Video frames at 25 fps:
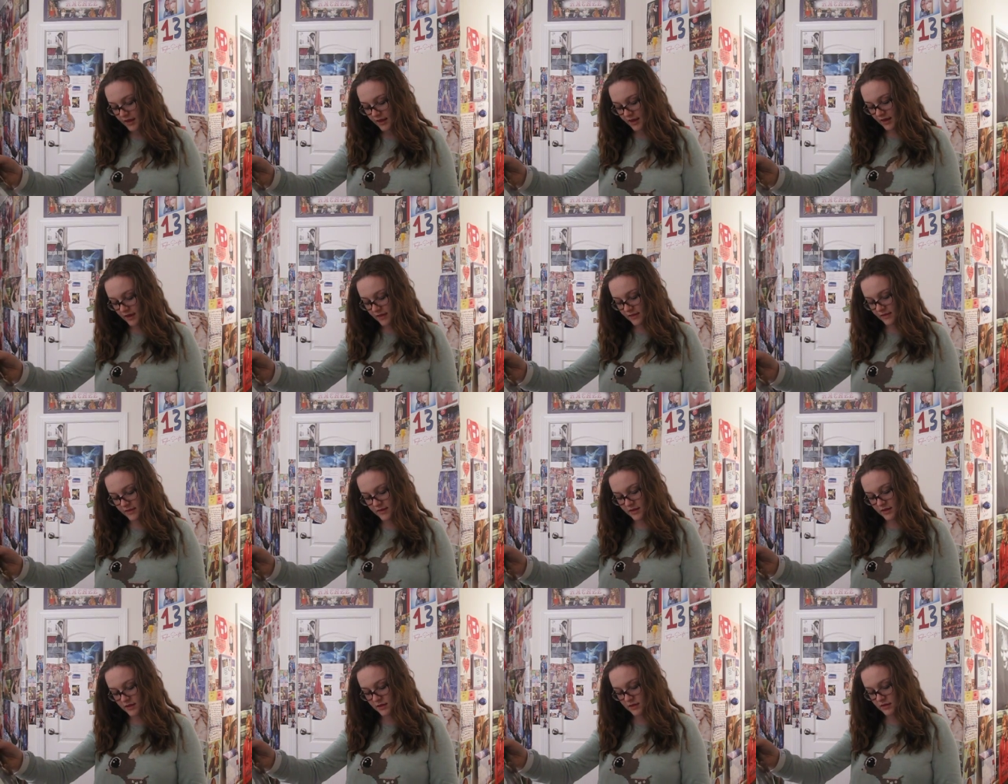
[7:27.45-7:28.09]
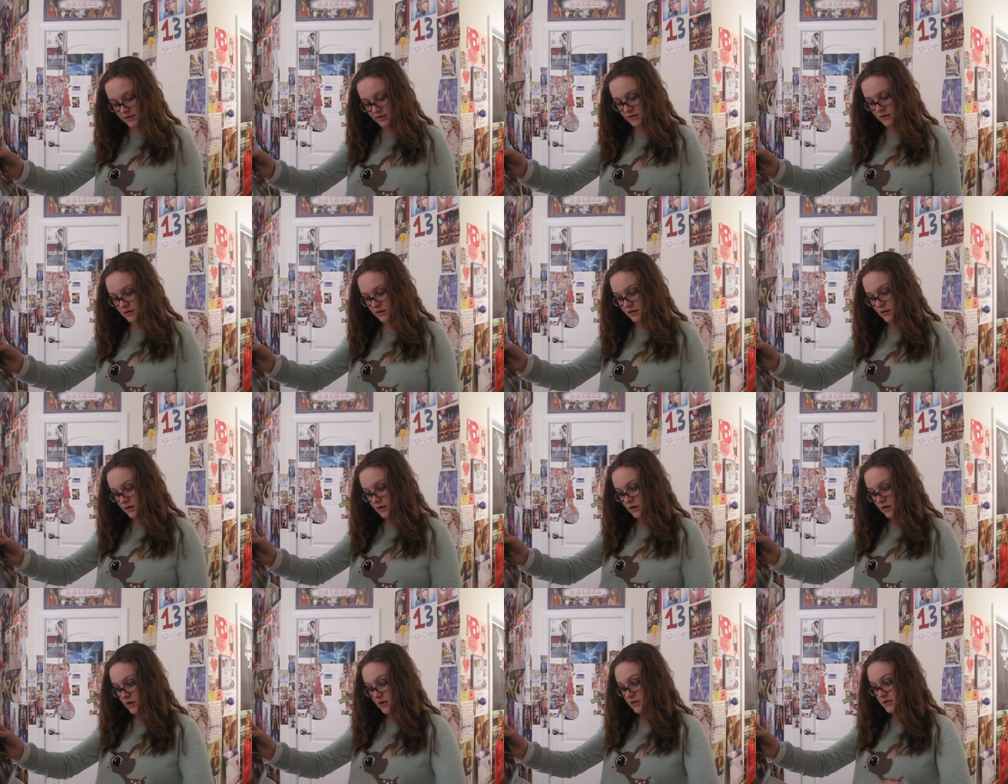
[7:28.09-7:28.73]
And then
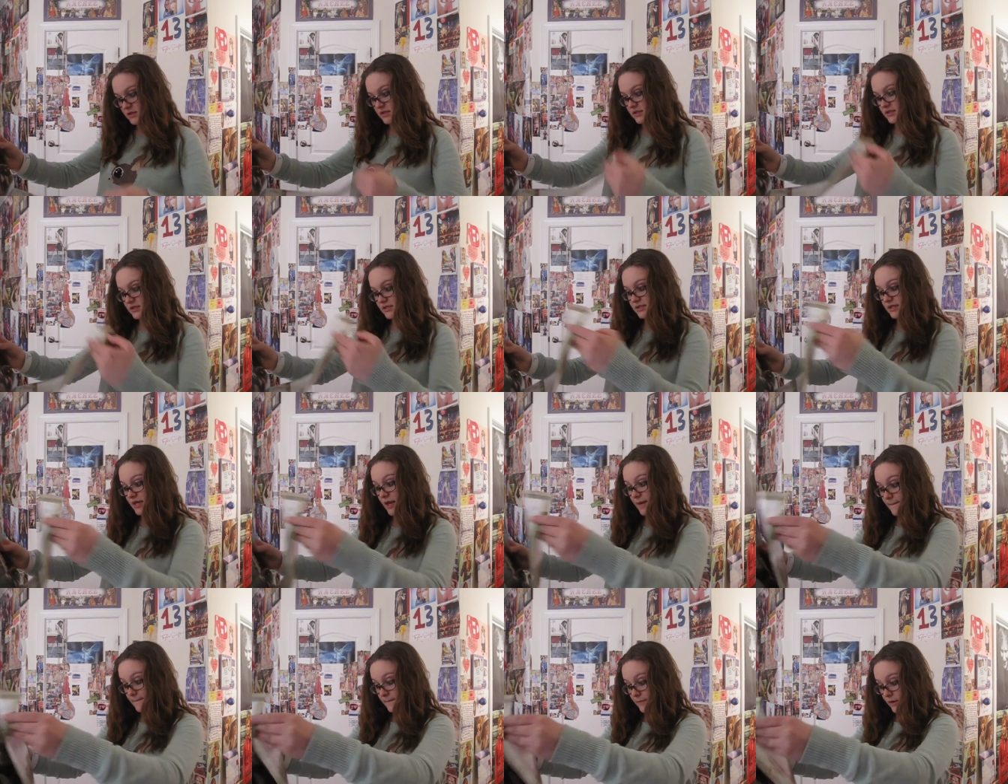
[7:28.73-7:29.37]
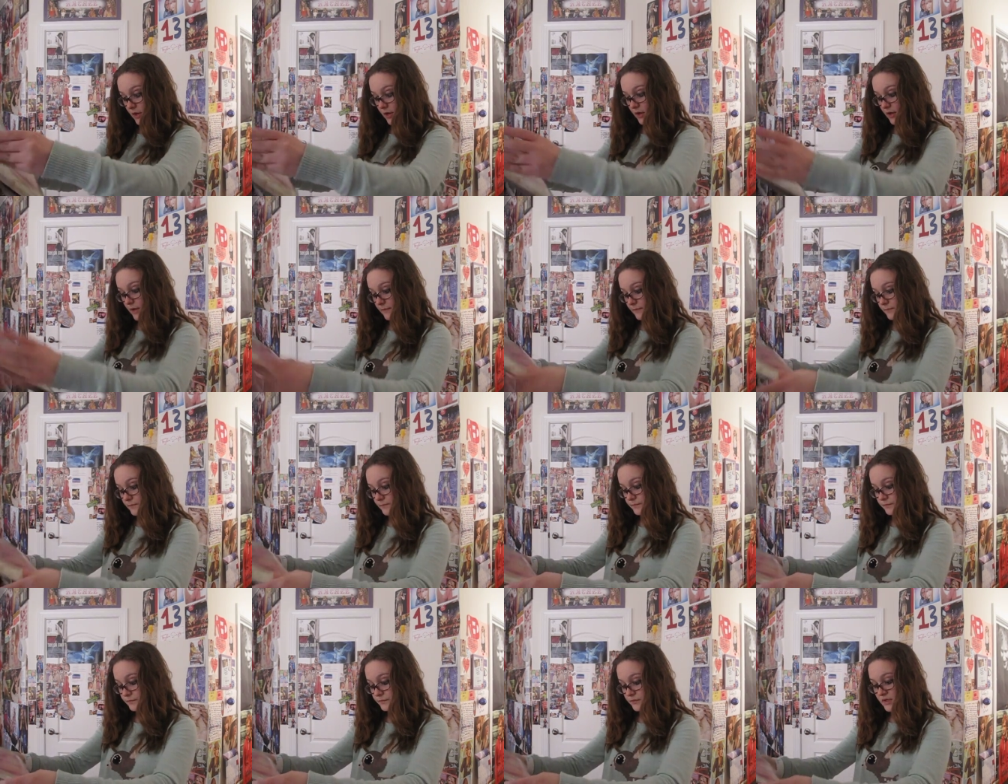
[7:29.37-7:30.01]
December,
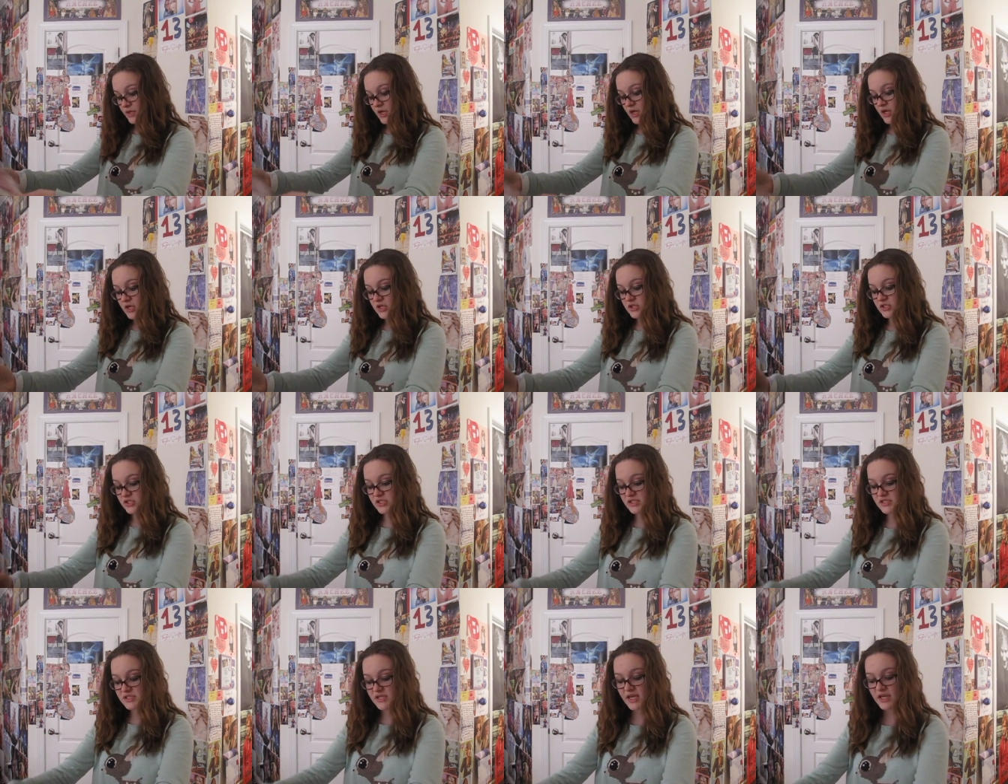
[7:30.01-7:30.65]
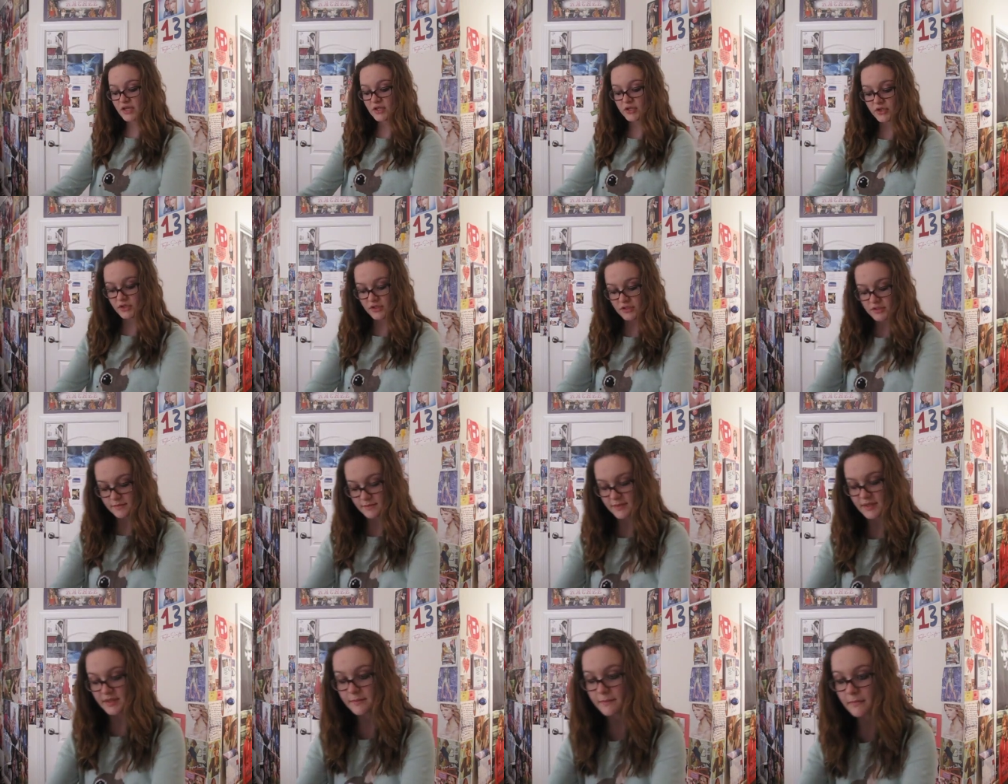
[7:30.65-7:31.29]
she Taylurked
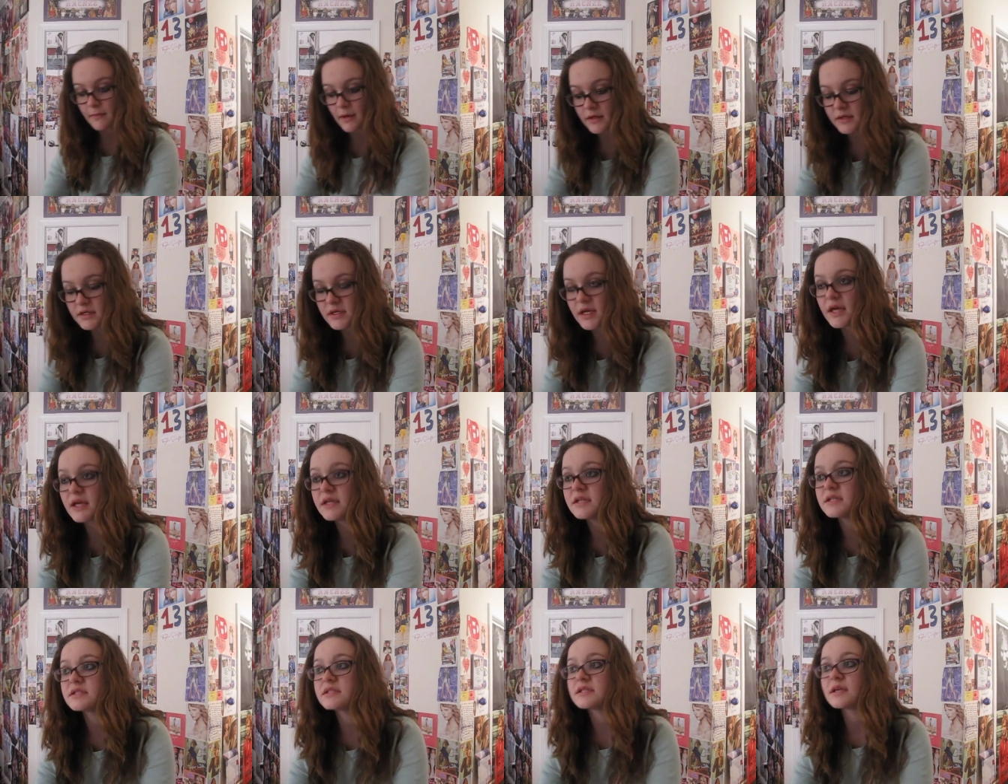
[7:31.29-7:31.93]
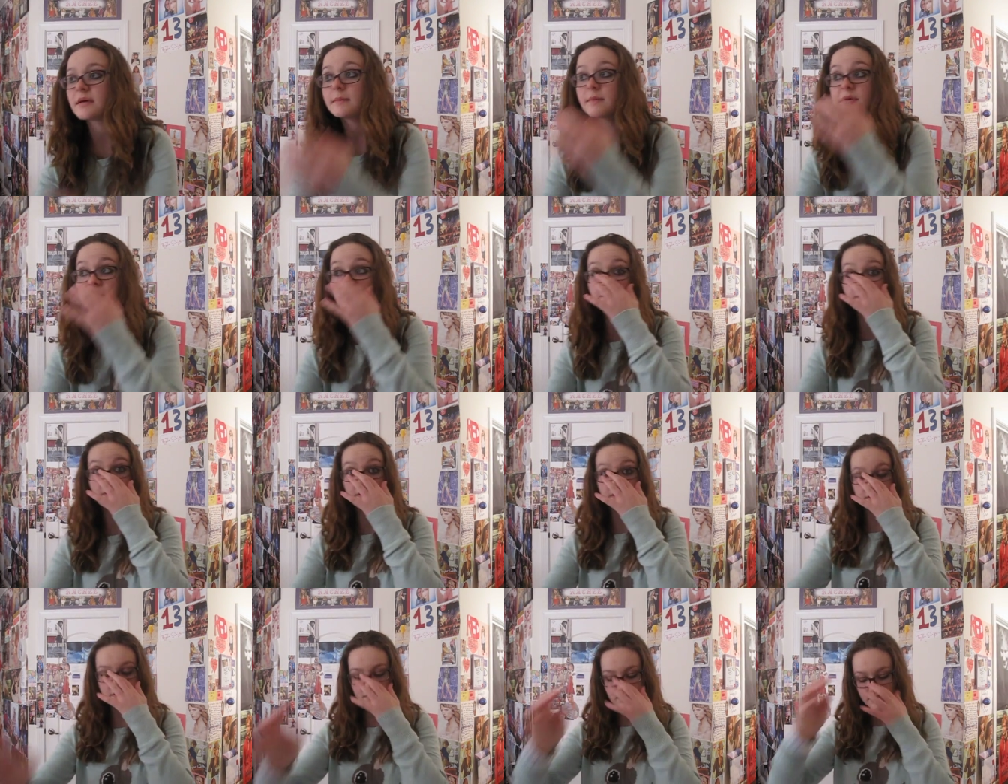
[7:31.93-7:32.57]
to me Monday, December
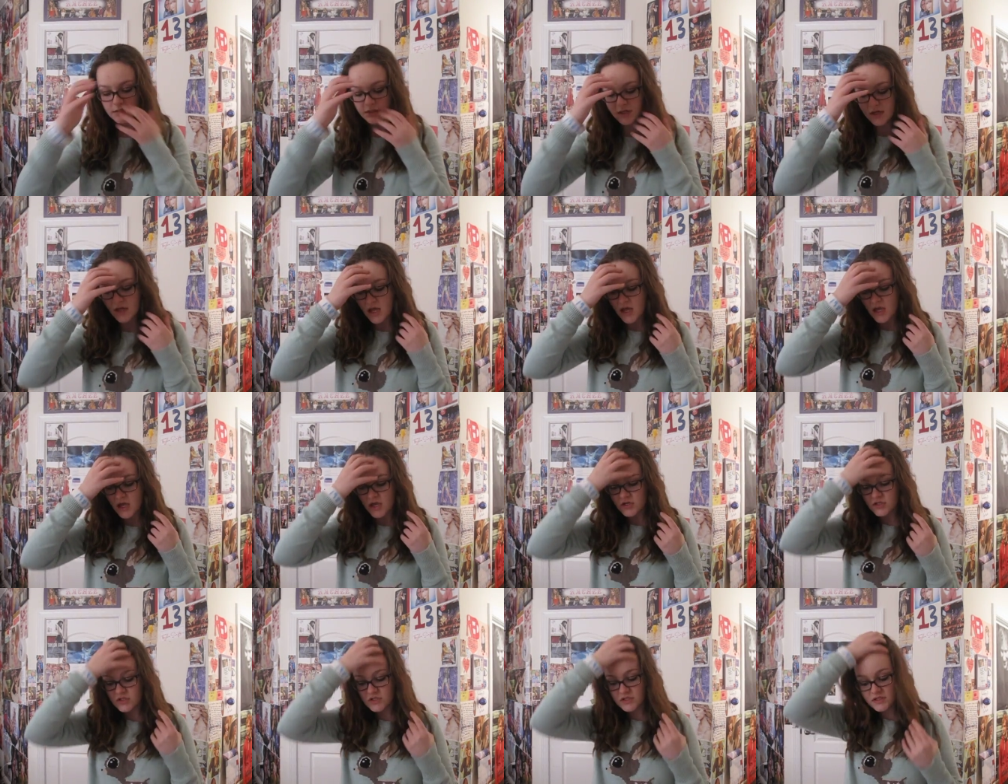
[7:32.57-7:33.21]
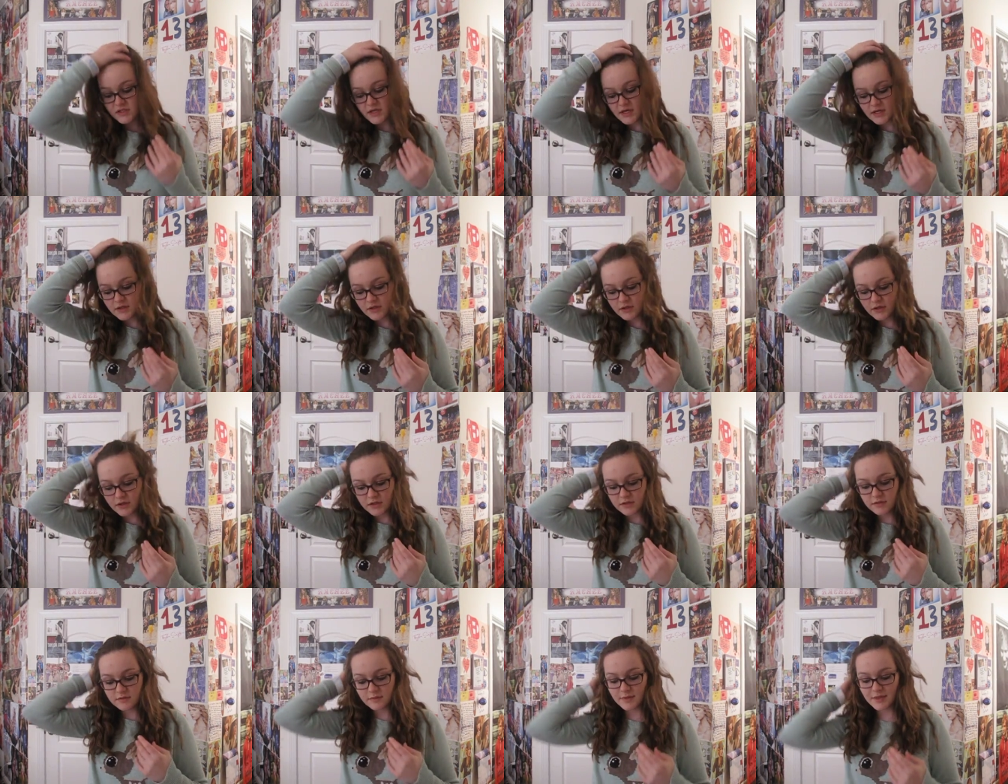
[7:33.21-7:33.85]
1st, she
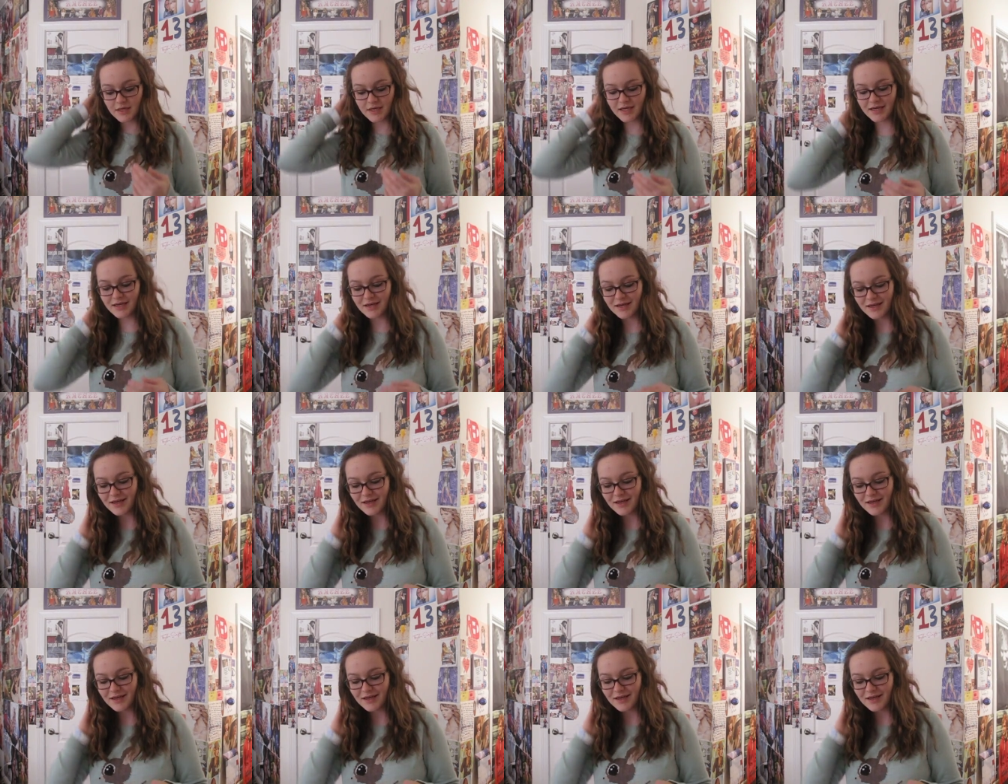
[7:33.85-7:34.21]
Taylurked me